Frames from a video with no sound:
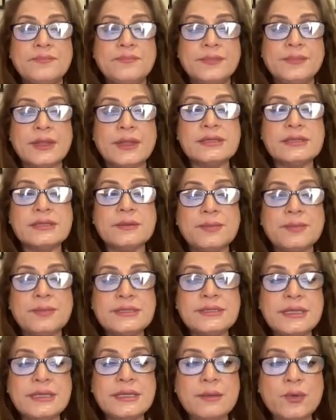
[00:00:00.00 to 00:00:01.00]
There is a
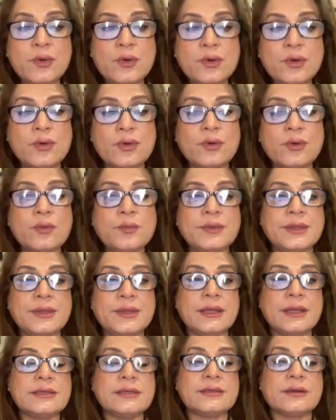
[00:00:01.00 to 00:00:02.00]
placebo group,
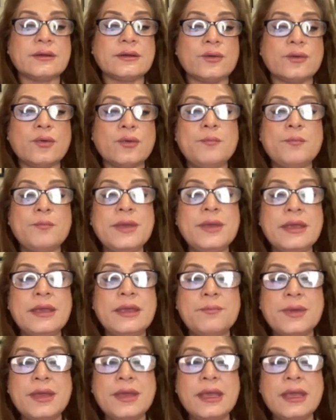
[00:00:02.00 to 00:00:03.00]
there is a group
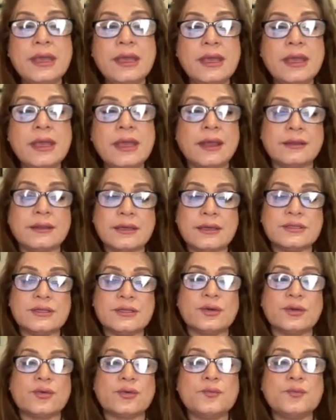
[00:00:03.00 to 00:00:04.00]
BB, and there's
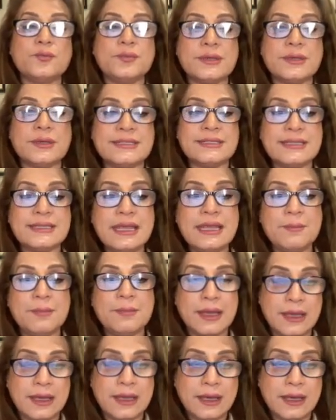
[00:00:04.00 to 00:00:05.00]
a group
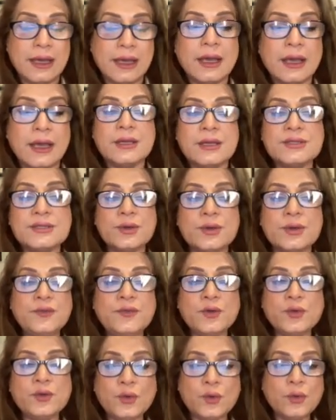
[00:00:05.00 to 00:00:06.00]
CB. So if
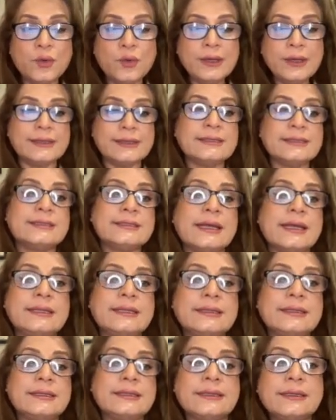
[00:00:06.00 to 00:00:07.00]
you notice
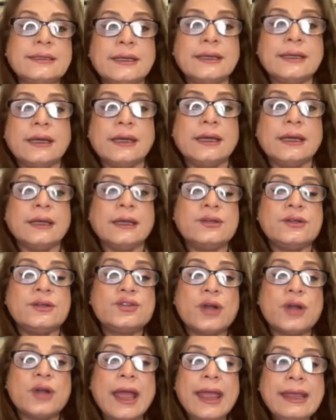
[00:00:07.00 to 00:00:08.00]
that the
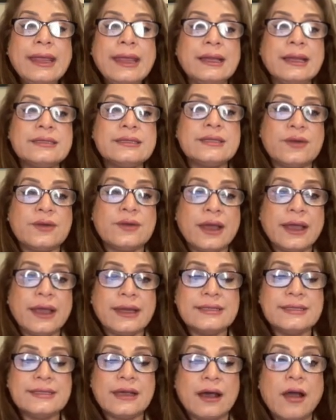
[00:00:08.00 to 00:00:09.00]

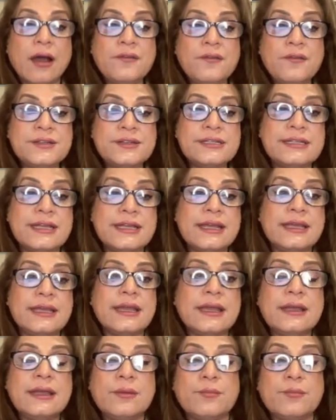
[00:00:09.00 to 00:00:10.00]
triglycerides after
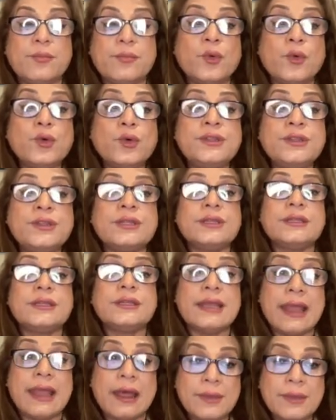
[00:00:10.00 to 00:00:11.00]
taking both the
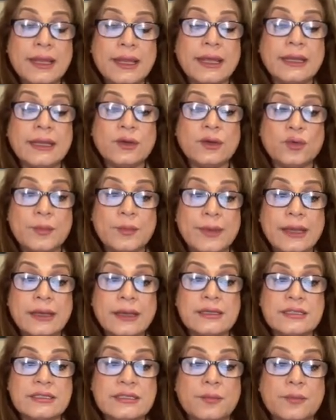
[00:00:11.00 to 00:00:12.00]
laminine and
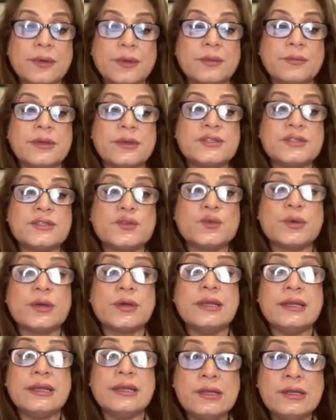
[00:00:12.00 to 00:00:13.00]
omega supplements were
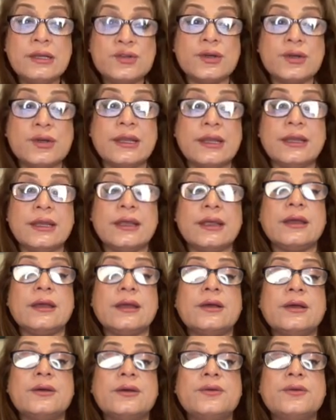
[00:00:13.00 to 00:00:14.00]
literally
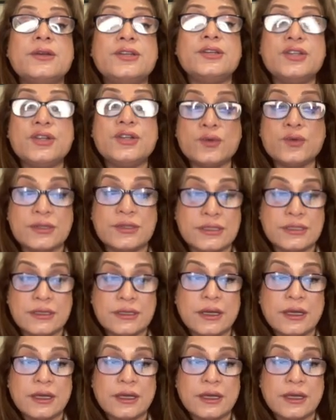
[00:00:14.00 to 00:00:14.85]
reduced,